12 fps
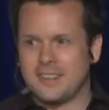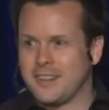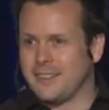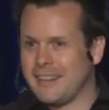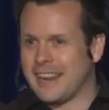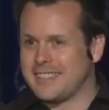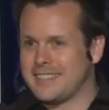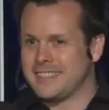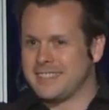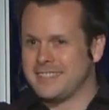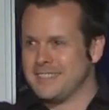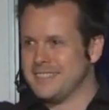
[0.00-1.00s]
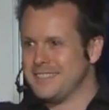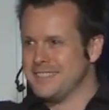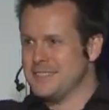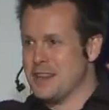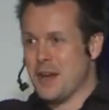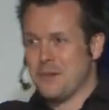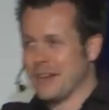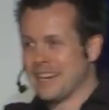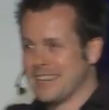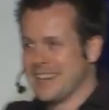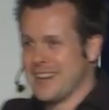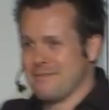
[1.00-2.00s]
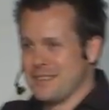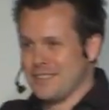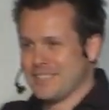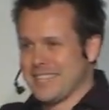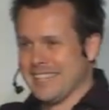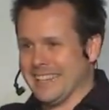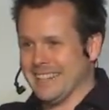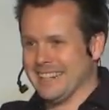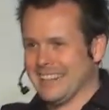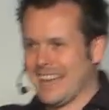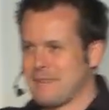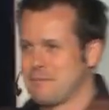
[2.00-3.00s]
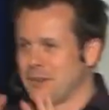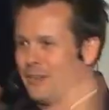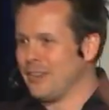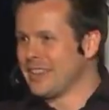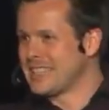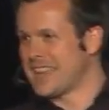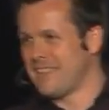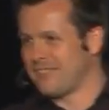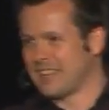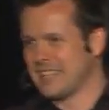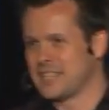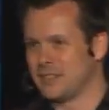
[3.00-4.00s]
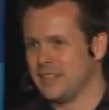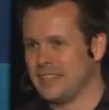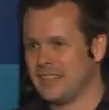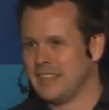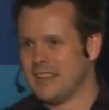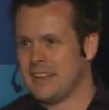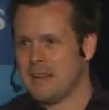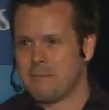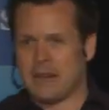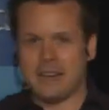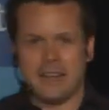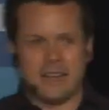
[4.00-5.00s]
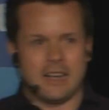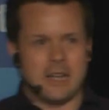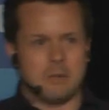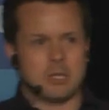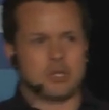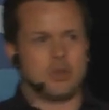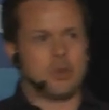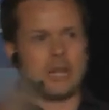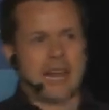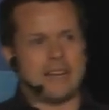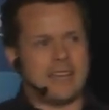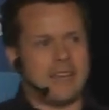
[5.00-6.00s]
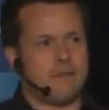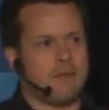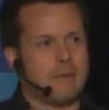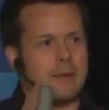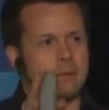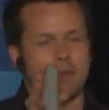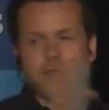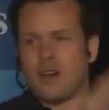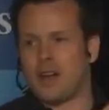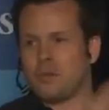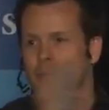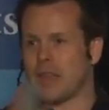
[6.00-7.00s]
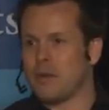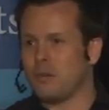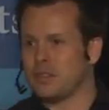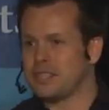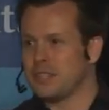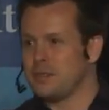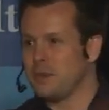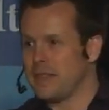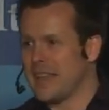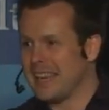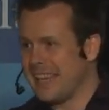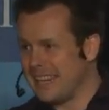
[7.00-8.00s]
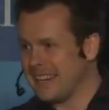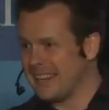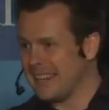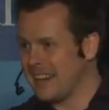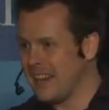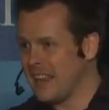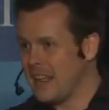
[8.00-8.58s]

Correct no one ended up using it. Like you put all this effort into it, but it was too clunky for people to find what they wanted when they needed it.